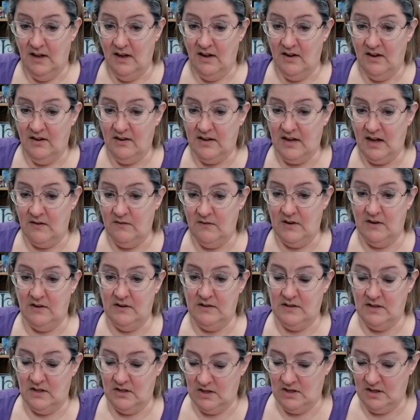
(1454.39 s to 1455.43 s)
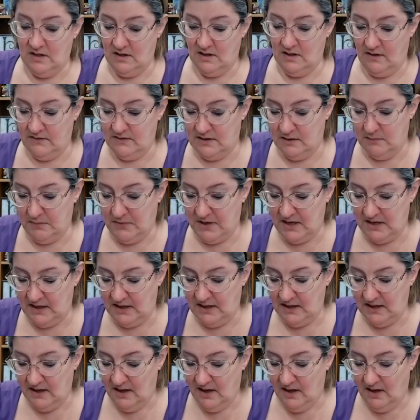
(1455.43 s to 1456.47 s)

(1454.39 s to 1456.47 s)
Okay, Vera says she loves the bunny.